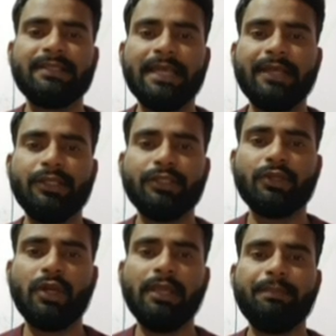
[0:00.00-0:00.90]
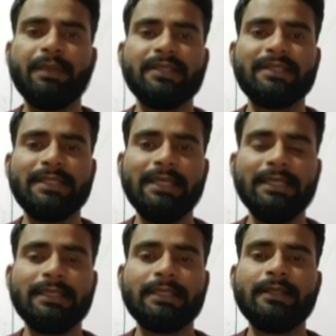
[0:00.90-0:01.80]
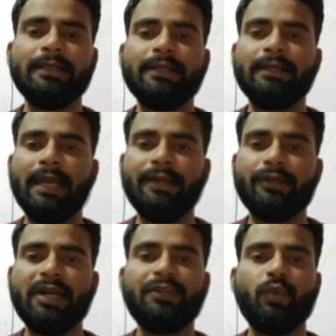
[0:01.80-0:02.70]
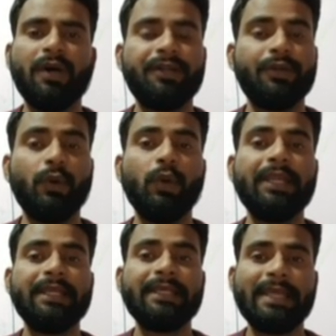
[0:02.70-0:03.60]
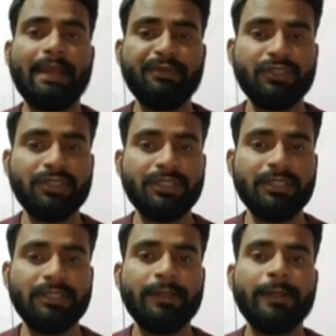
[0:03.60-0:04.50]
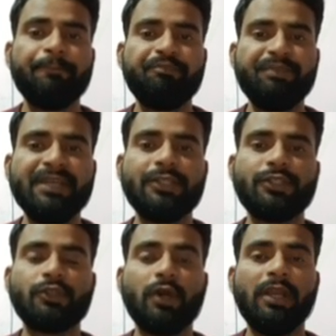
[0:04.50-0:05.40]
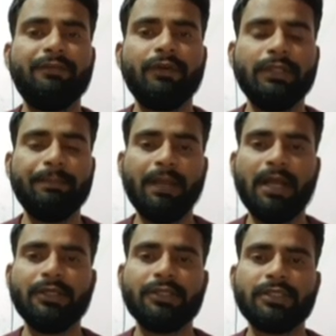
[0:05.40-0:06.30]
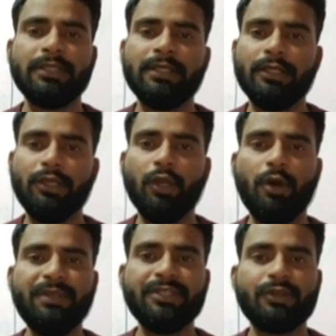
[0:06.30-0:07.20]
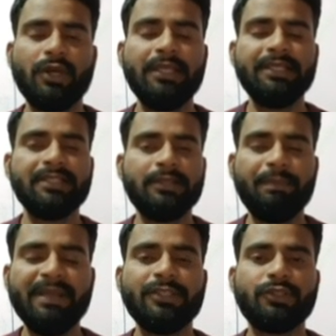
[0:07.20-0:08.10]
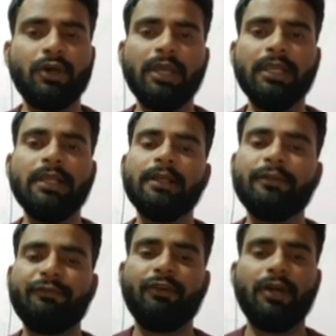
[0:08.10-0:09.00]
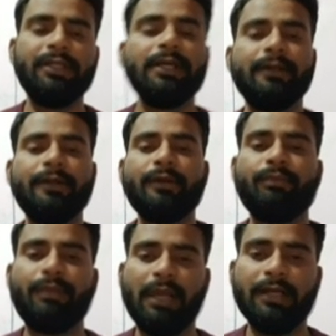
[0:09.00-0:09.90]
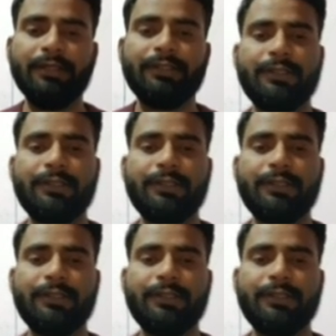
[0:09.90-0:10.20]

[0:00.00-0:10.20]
sandy soil plus silt and right water holding capacity, best soil for the plants. Loamy soil is the best soil for the plant.